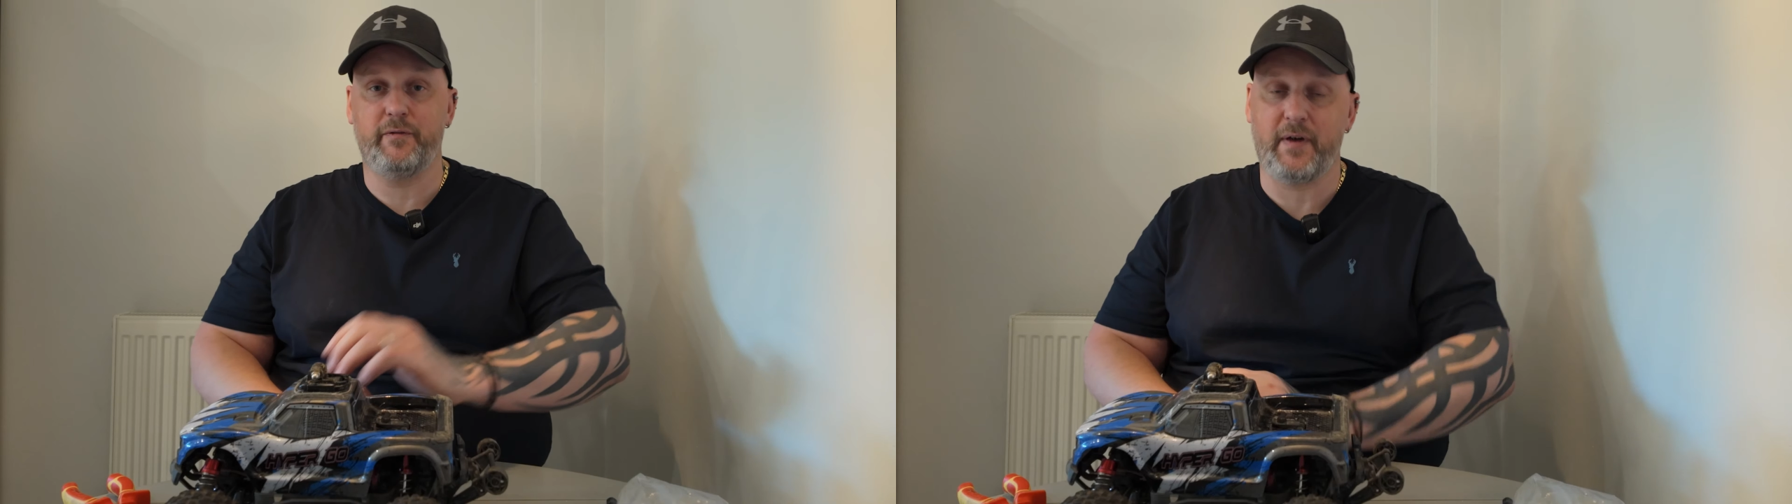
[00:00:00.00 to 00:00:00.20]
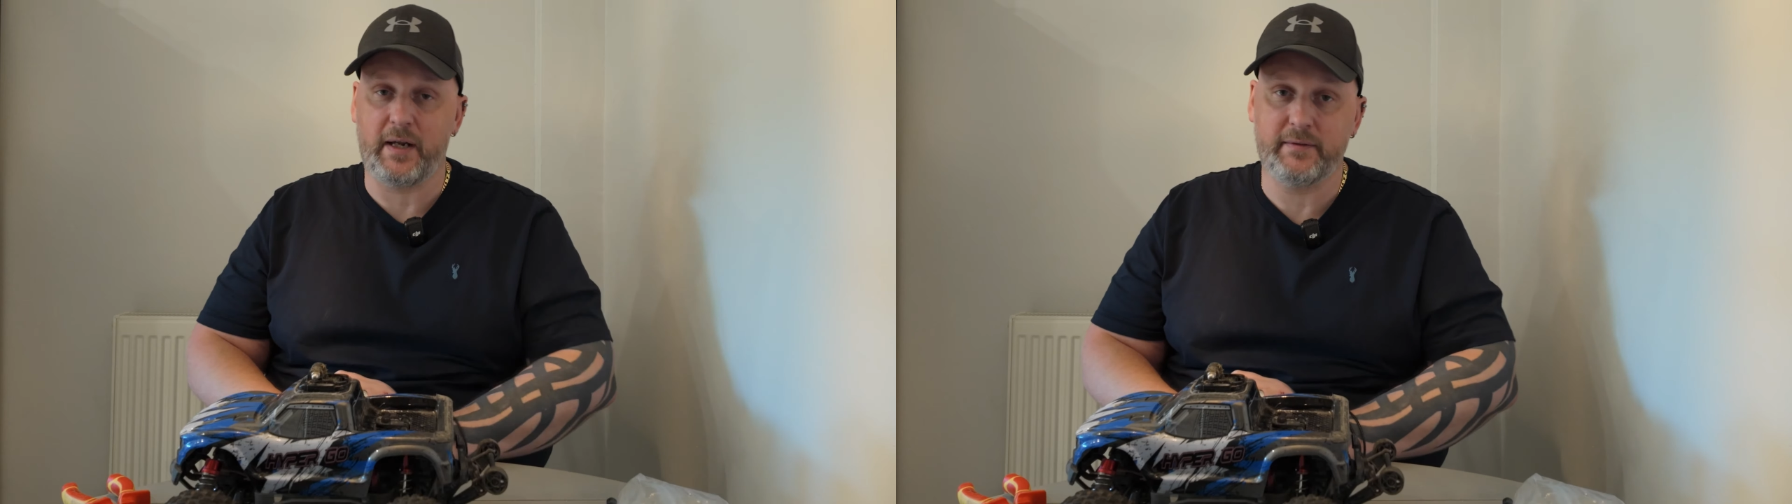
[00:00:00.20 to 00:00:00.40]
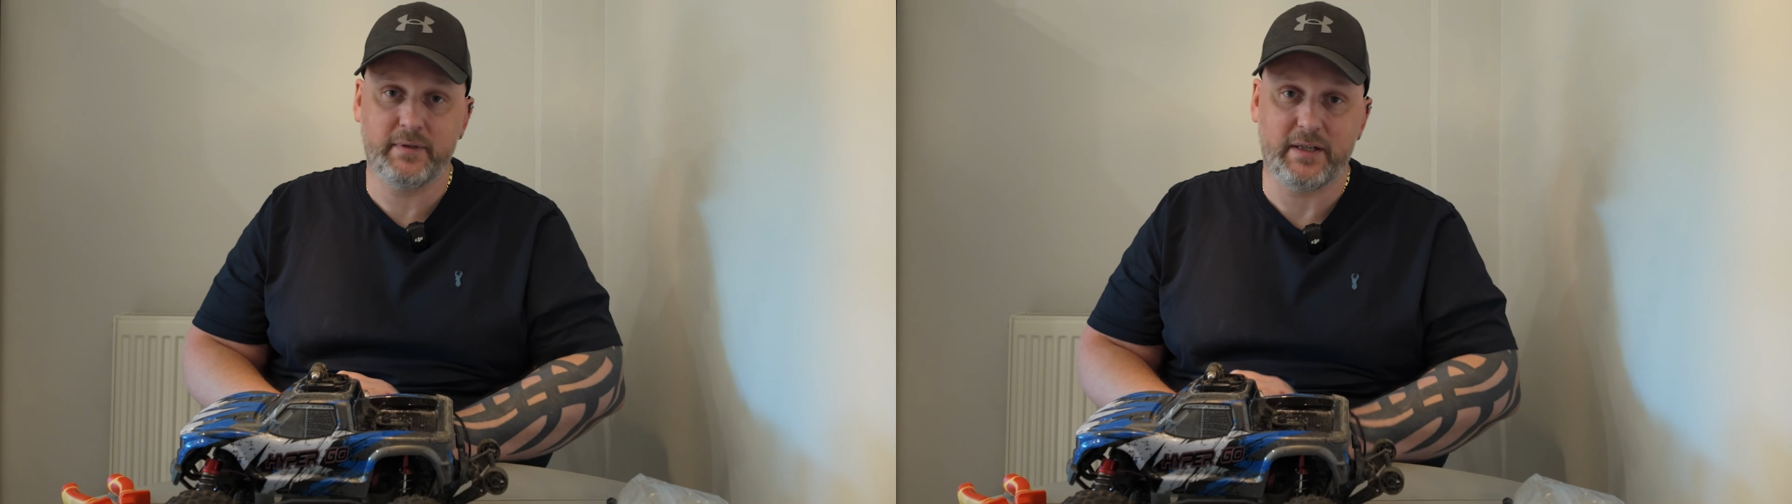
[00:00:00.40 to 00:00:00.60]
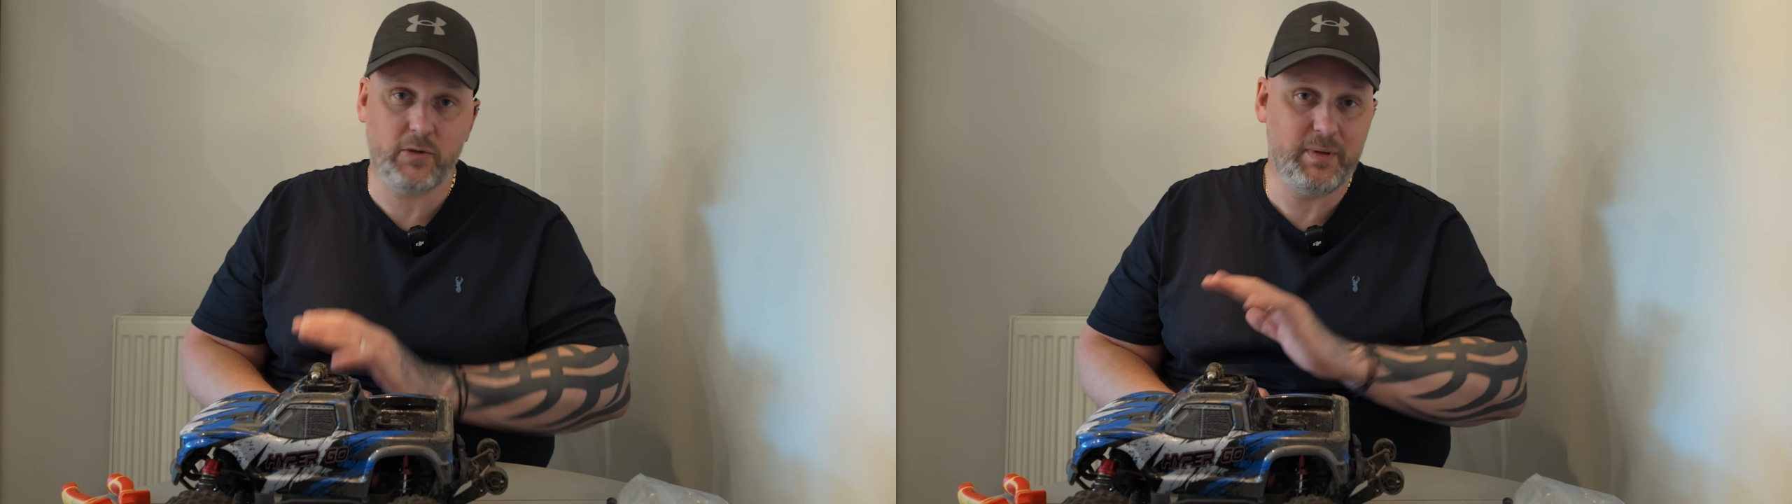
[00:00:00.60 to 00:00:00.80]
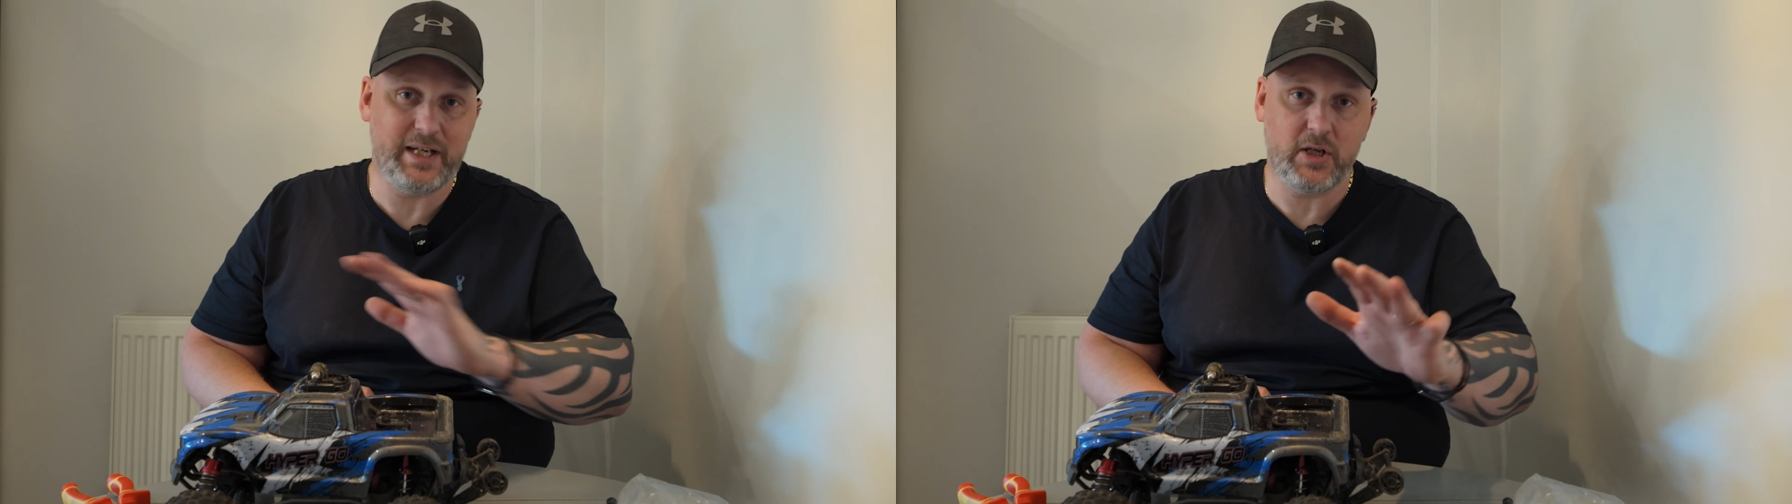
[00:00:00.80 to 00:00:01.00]
fan,
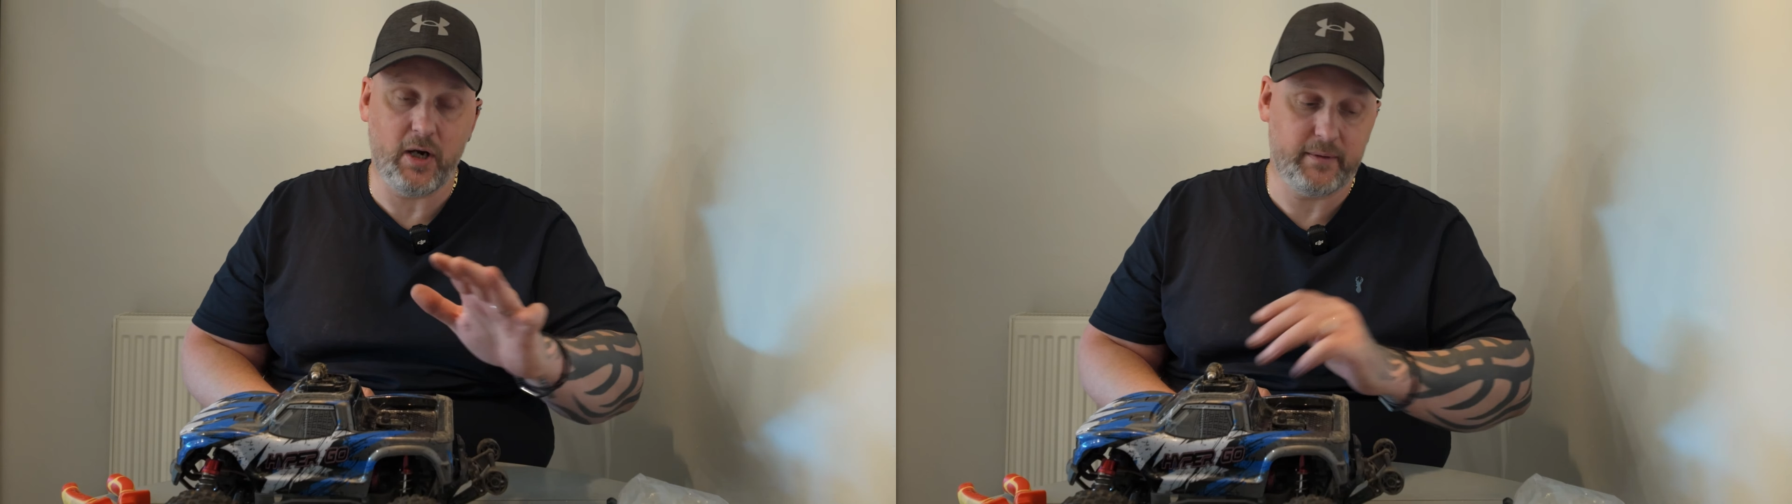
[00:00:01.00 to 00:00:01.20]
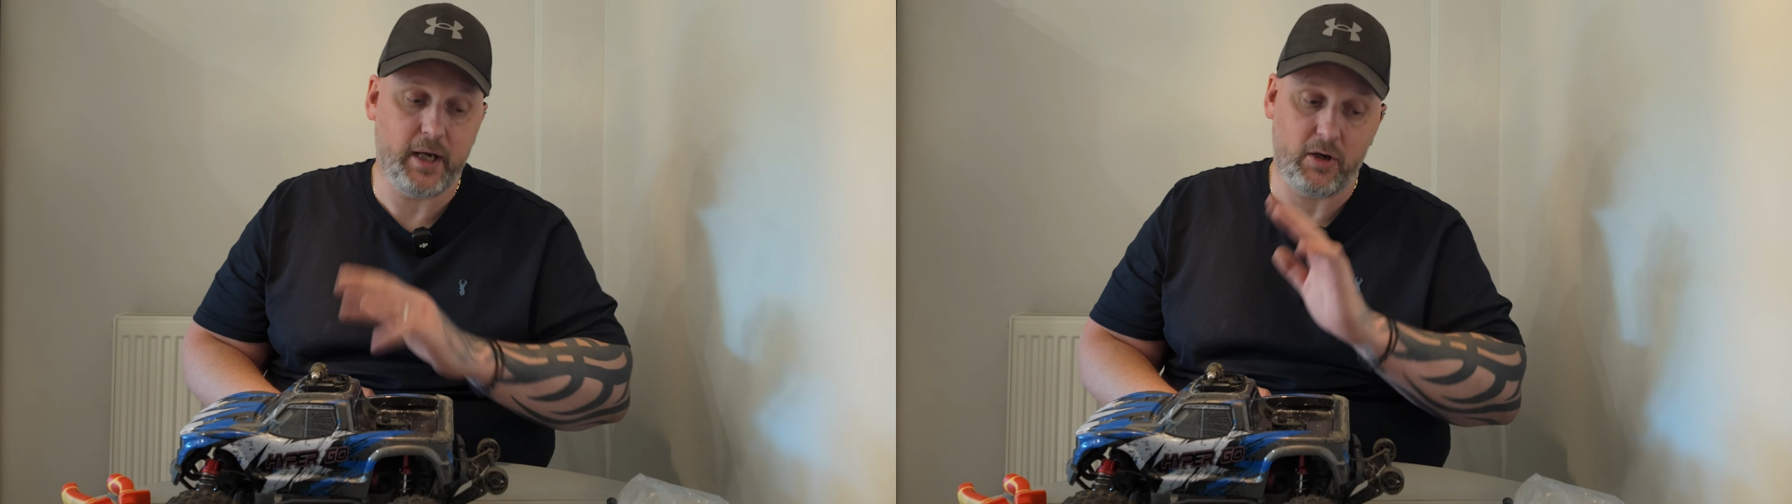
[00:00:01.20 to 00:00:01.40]
completely gone.